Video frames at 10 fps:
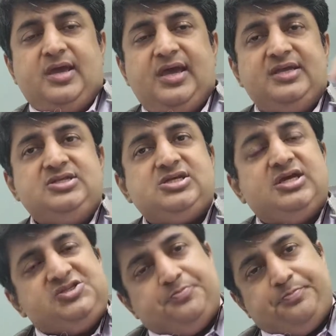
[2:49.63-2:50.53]

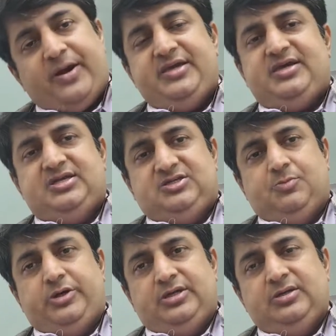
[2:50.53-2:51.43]
Anti-spike
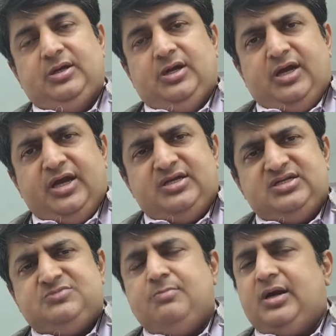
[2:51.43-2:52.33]
antibody. It
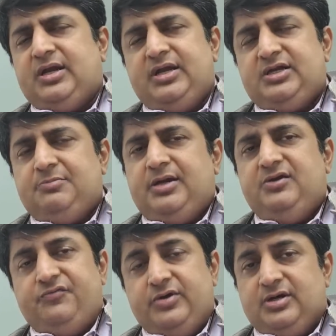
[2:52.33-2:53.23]
is marketed by
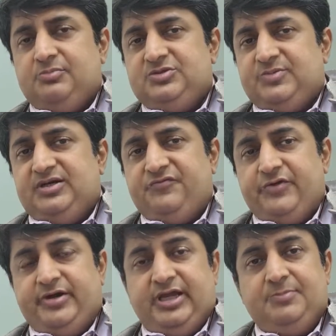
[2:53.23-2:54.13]
different companies by
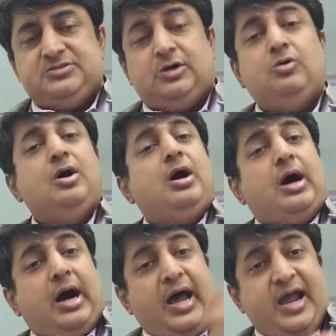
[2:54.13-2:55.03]
different names. Now,
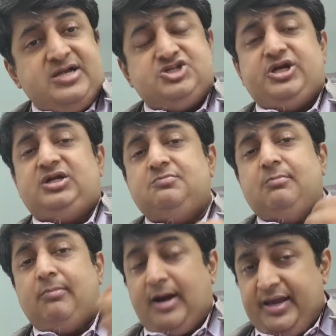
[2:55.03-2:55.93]
I had checked
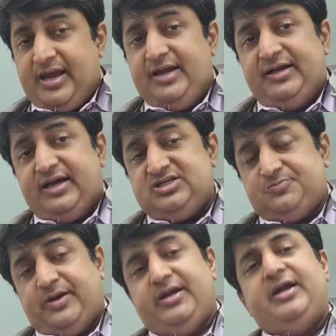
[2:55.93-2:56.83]
my
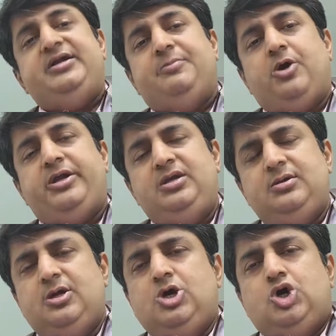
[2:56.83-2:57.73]
anti-spike antibody
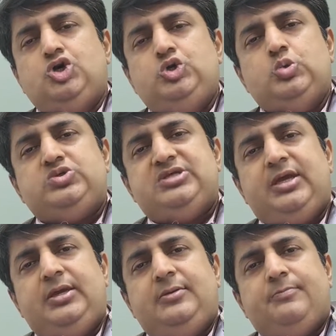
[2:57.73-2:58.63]

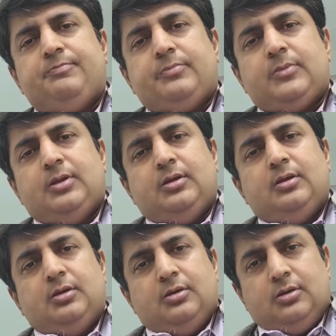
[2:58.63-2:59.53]
using
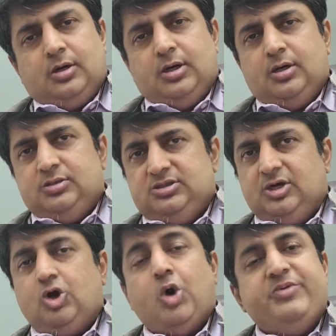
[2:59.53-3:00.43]

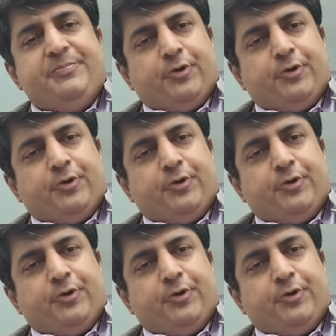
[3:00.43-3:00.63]
the COVID